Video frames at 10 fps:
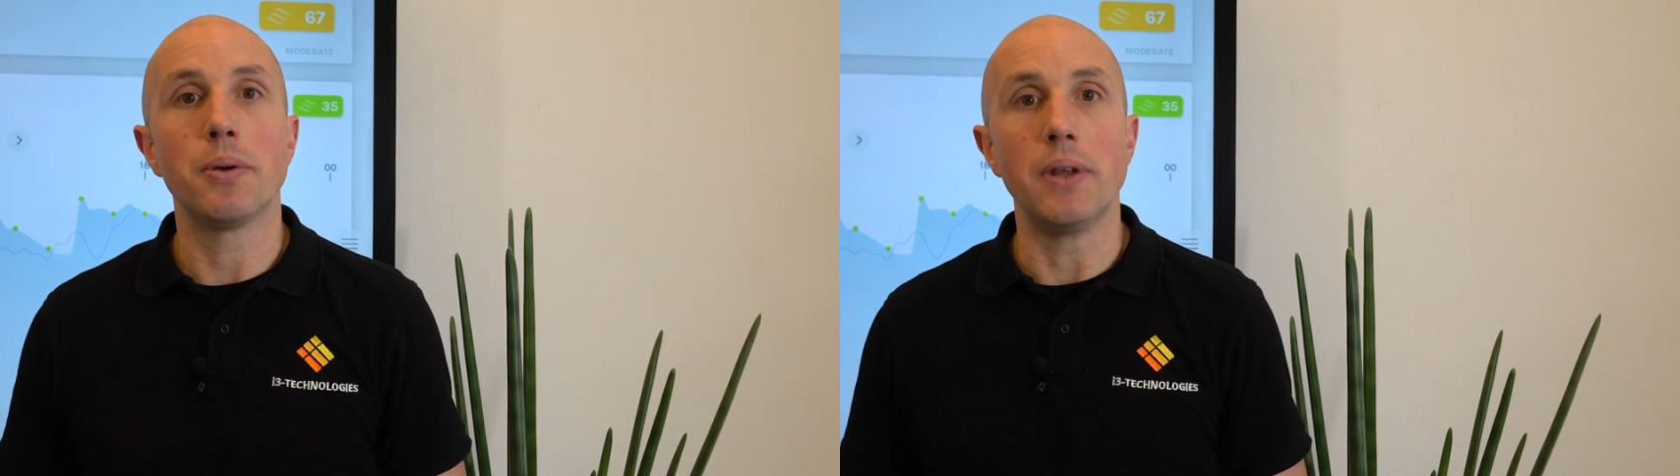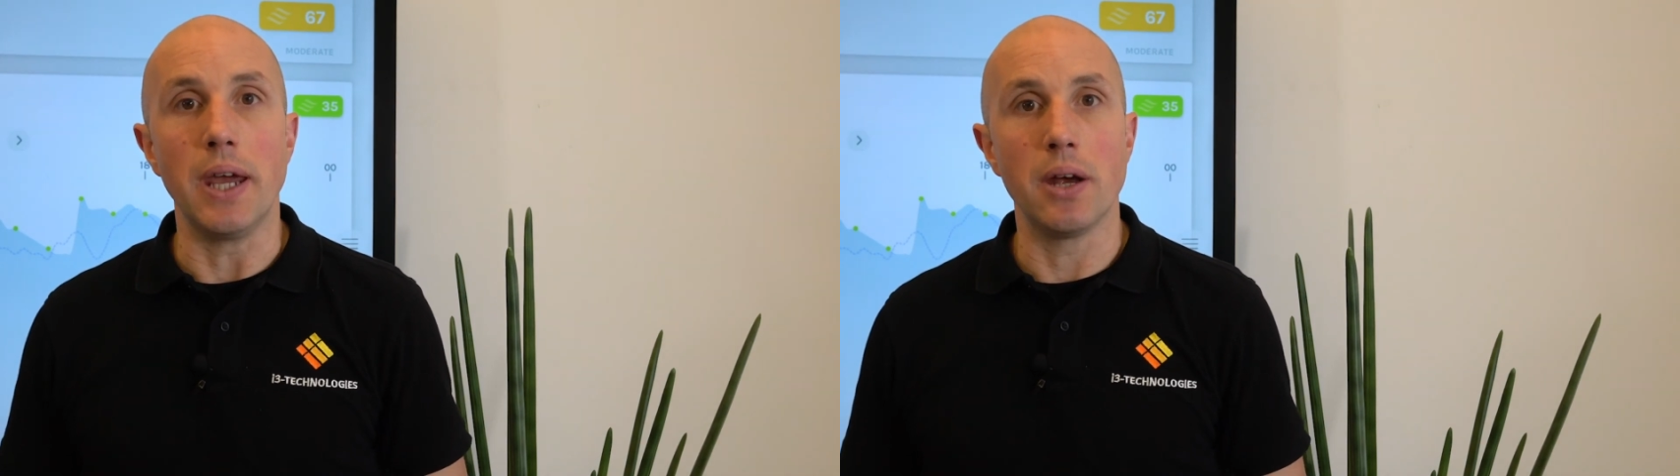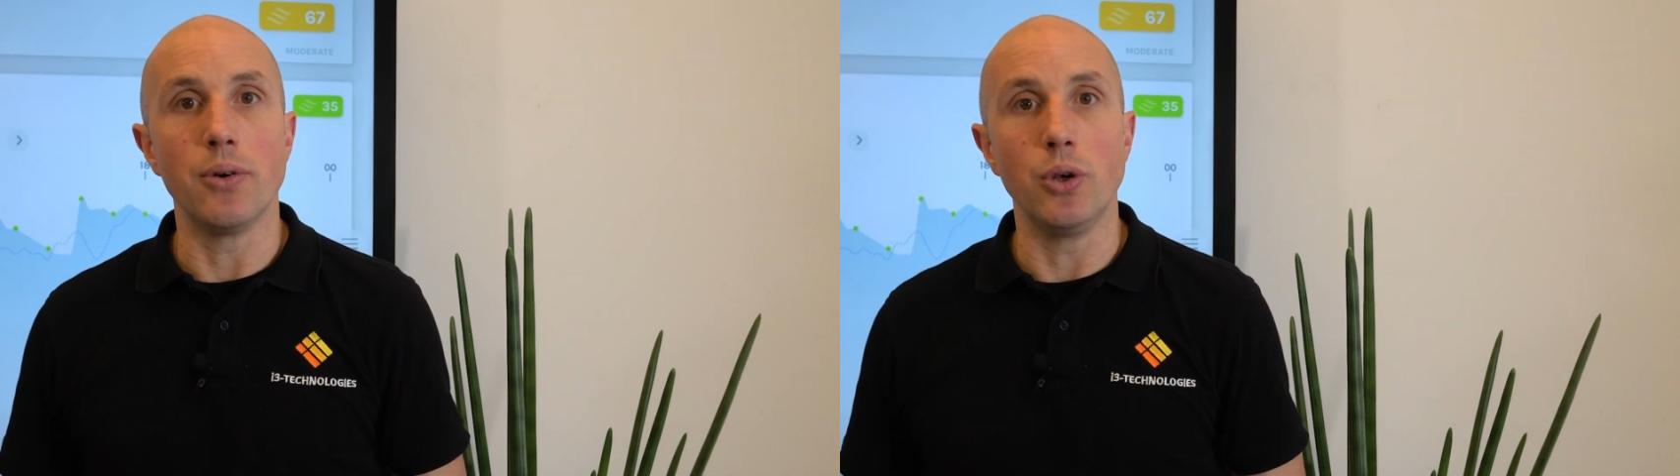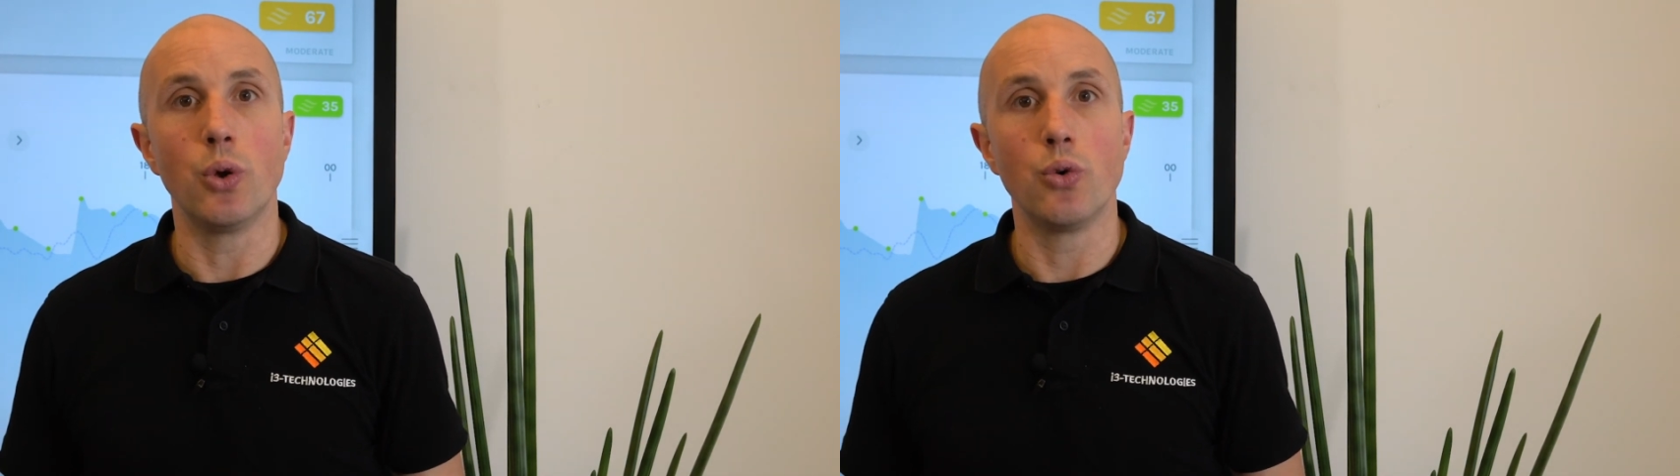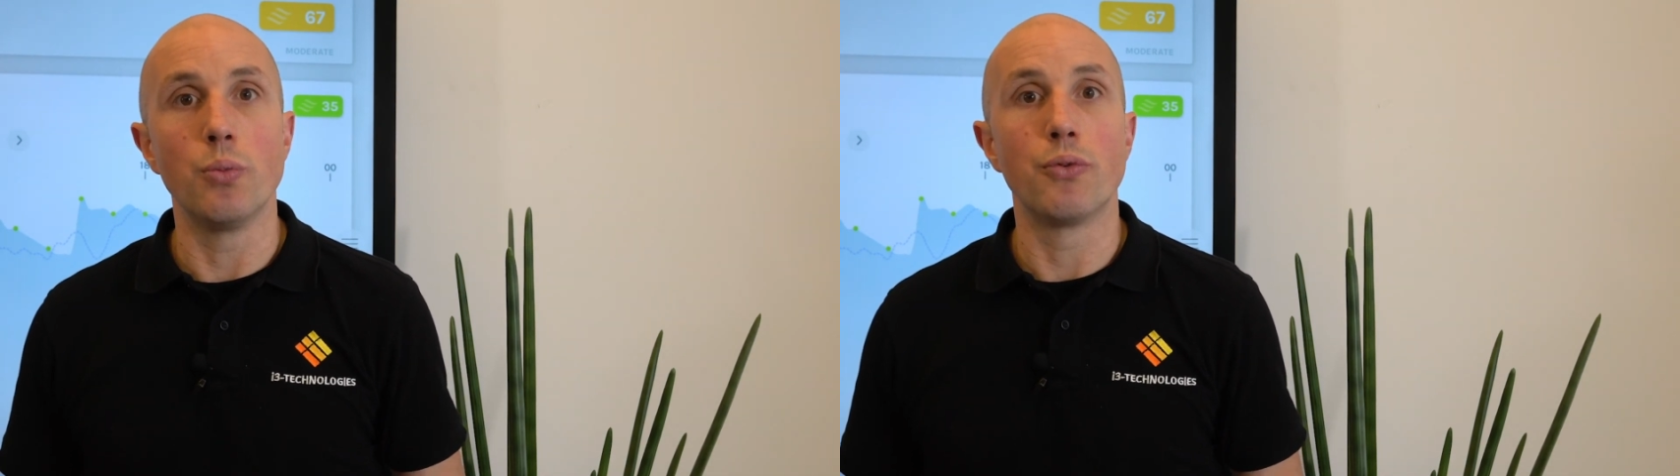the air in
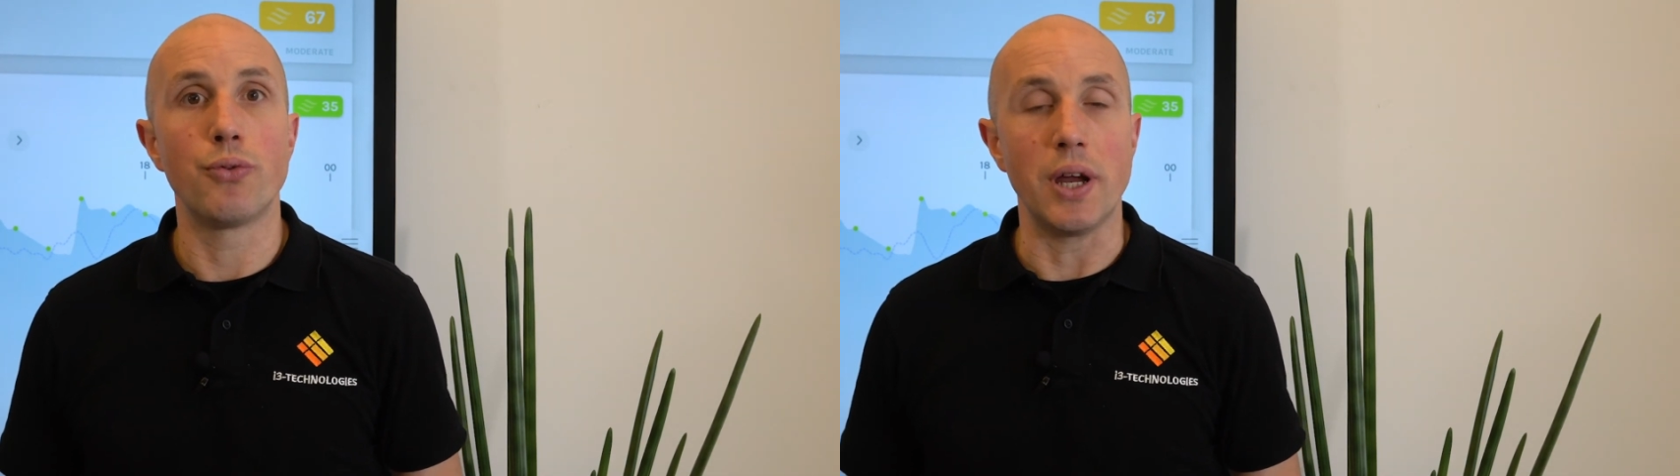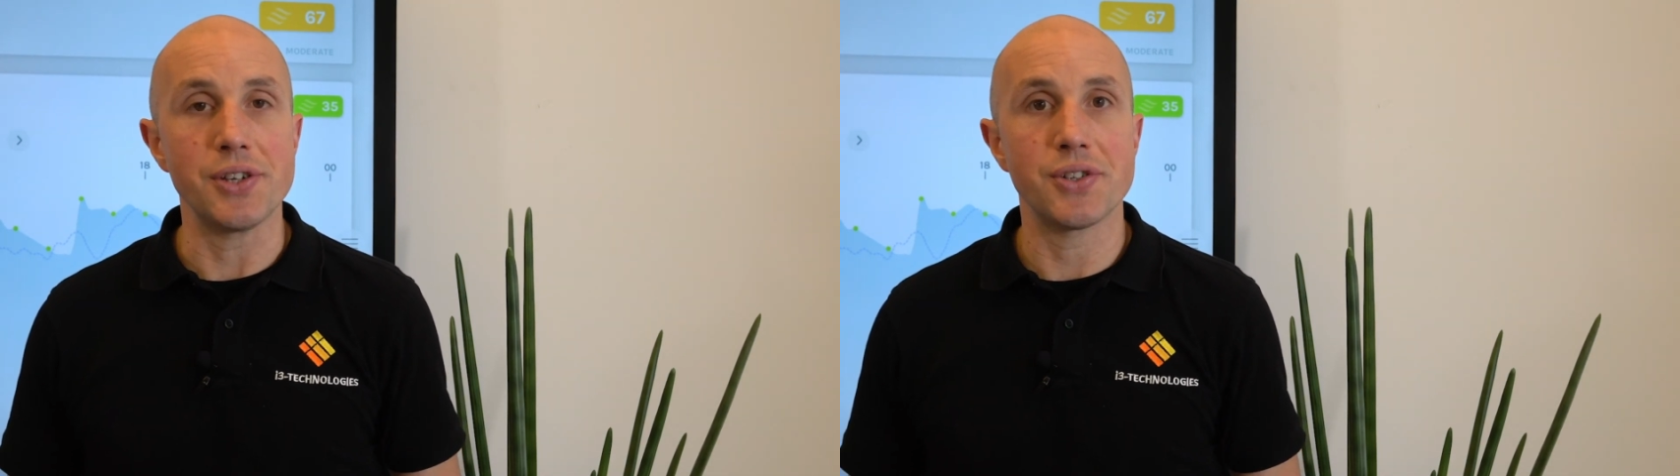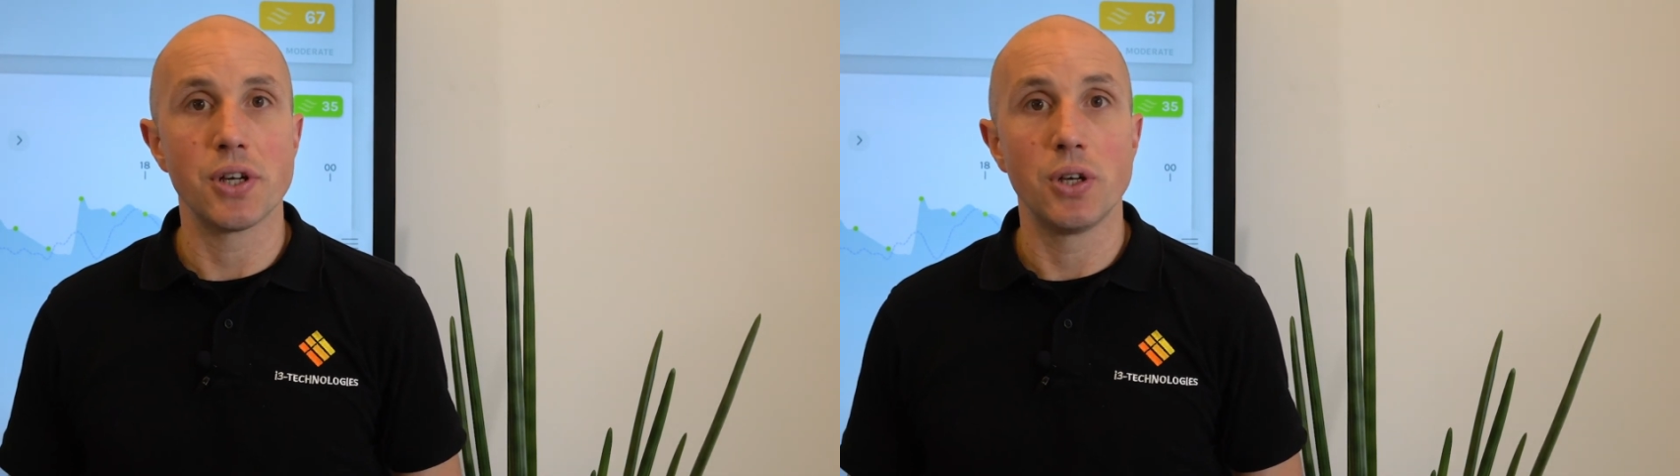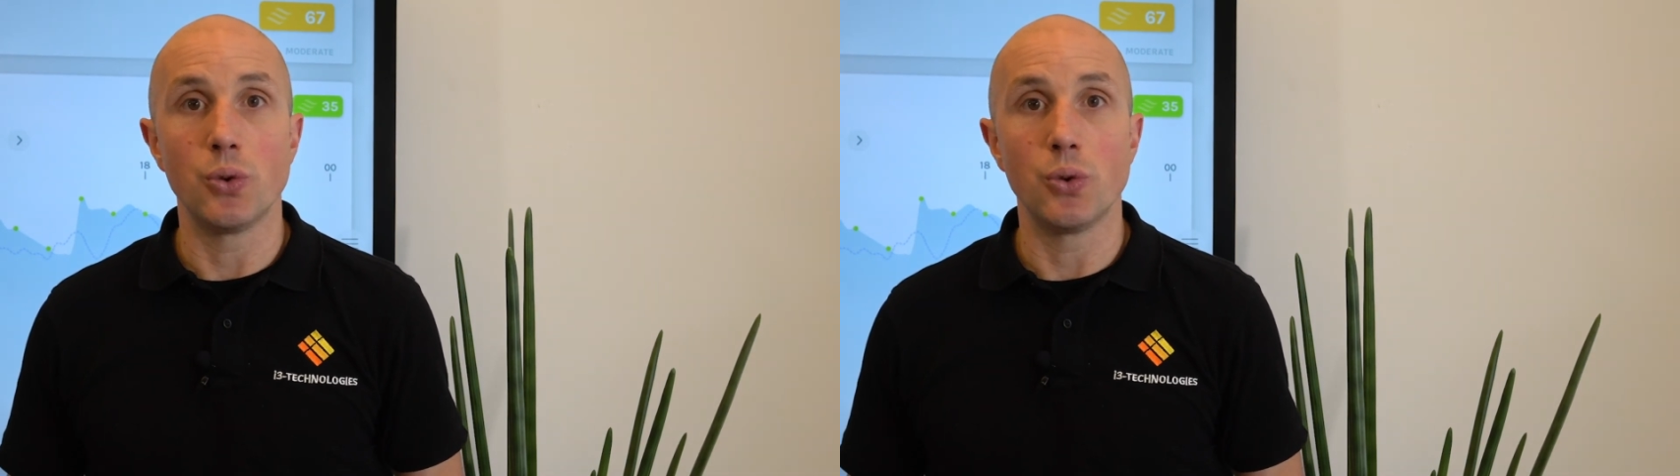your room fresh